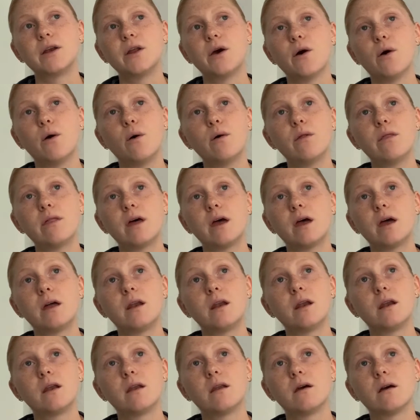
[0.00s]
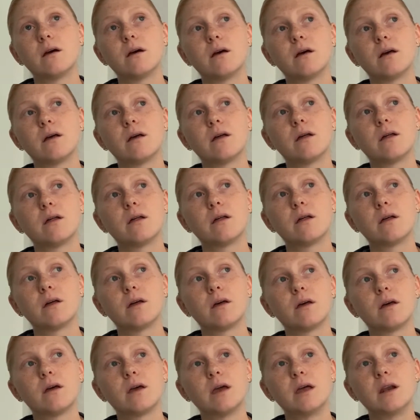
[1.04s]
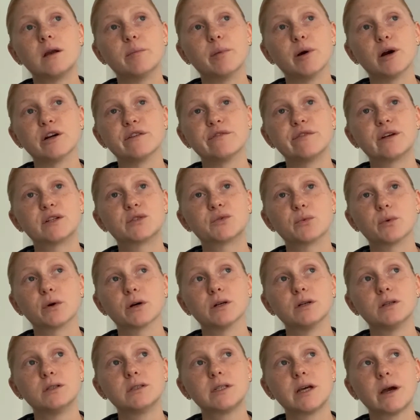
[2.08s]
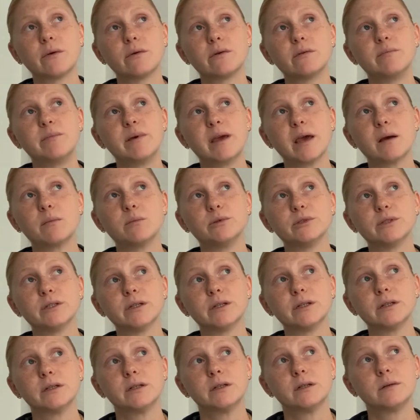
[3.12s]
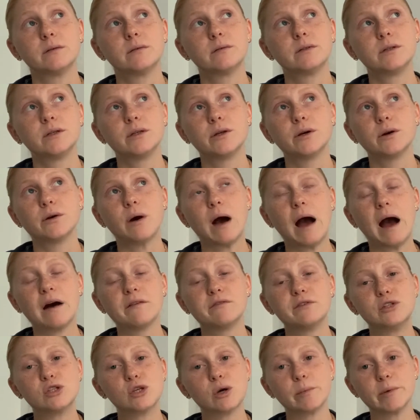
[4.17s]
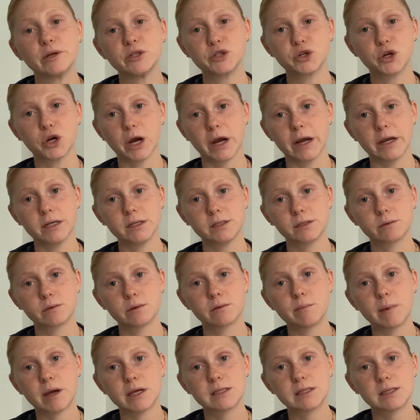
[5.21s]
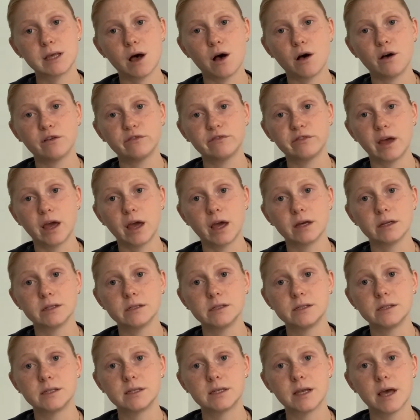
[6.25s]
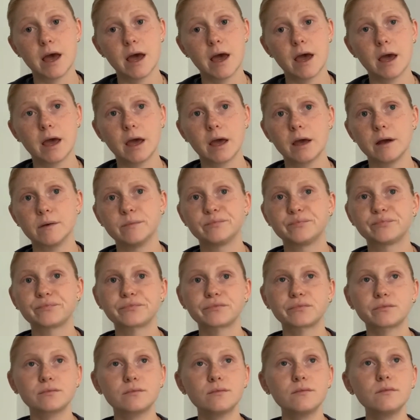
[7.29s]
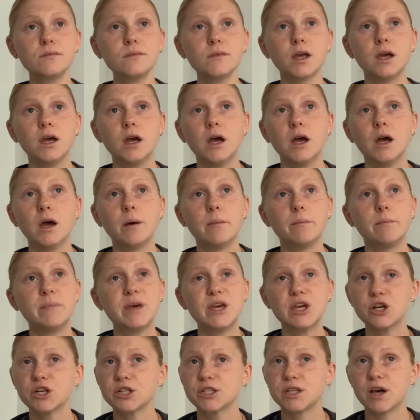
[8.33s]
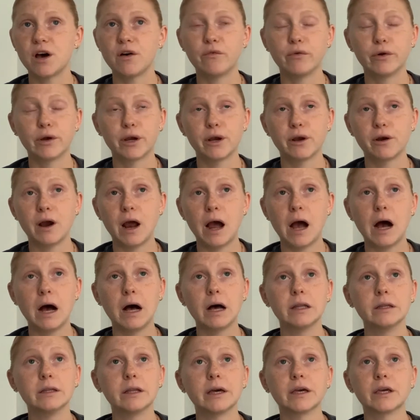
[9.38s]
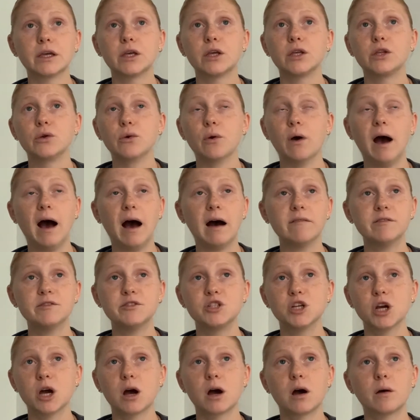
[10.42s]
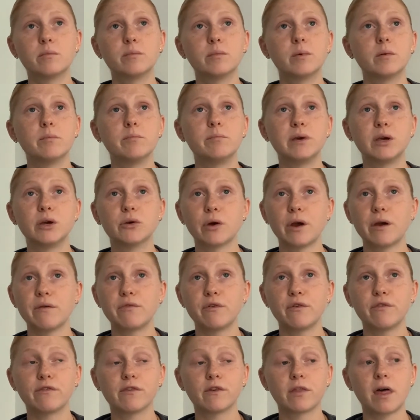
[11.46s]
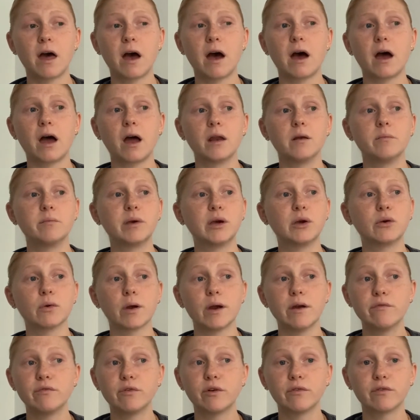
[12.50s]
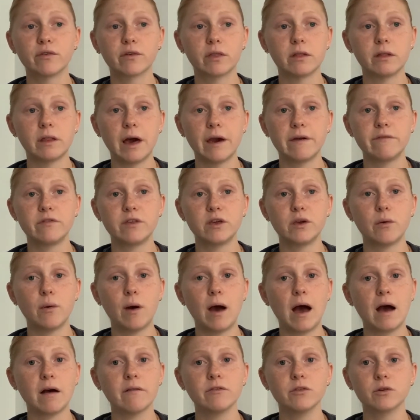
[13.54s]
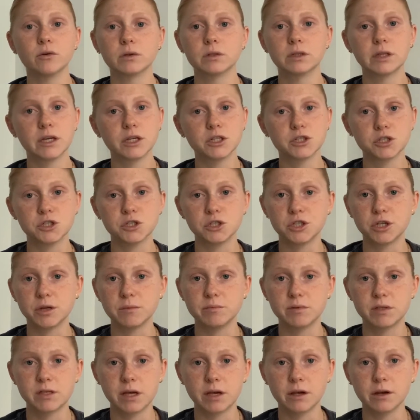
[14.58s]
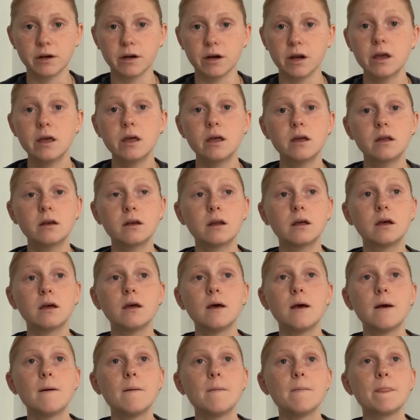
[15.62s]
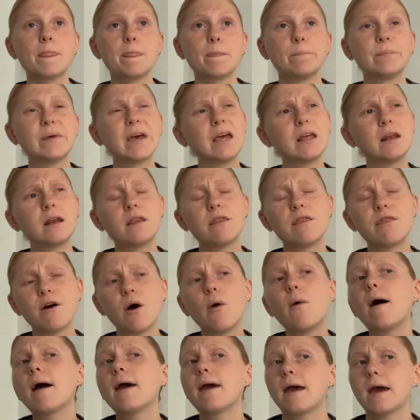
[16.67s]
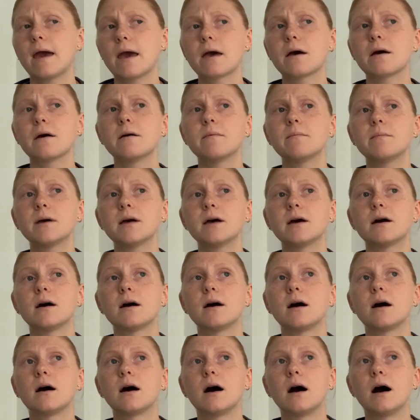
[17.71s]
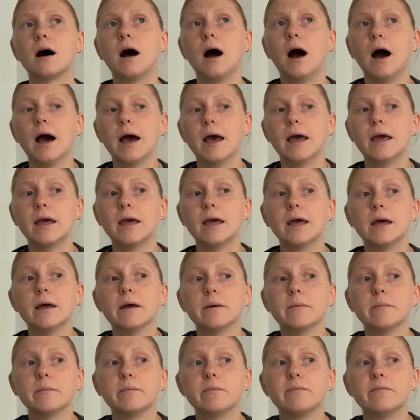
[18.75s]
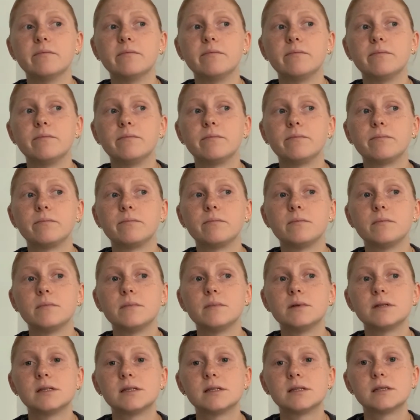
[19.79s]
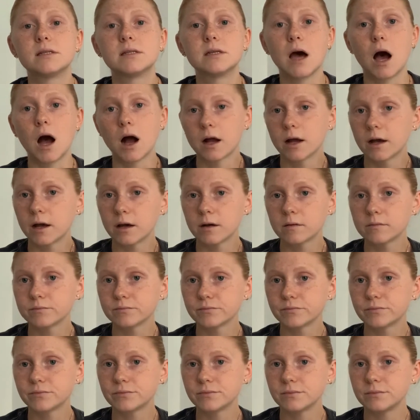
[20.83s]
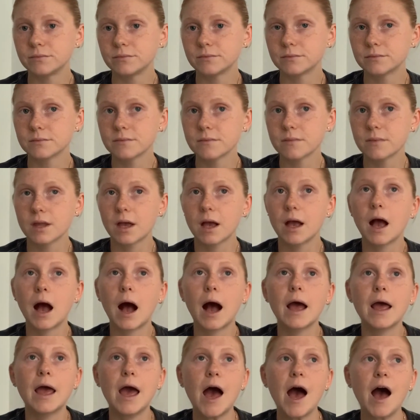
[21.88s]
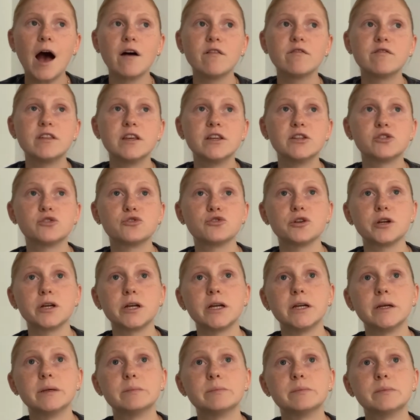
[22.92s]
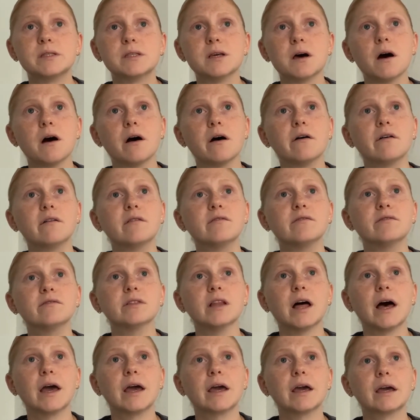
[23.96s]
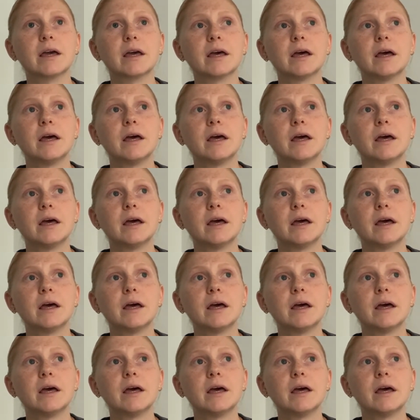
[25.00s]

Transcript: know that in a perfect world, I would be able to, you know, have so much grace with myself and say, meet yourself where you're at. Like, you have a job, be grateful for that. Be grateful for the life that you have, the relationships that you're in. And though I am, I am stuck. I have these dreams of like,